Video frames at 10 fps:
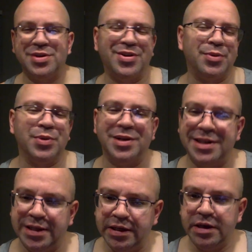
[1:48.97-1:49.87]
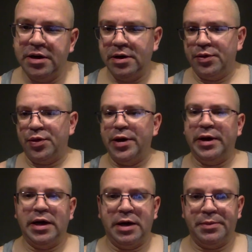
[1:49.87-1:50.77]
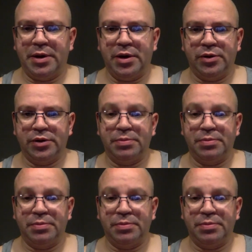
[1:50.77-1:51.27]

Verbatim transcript: You're not really thinking about the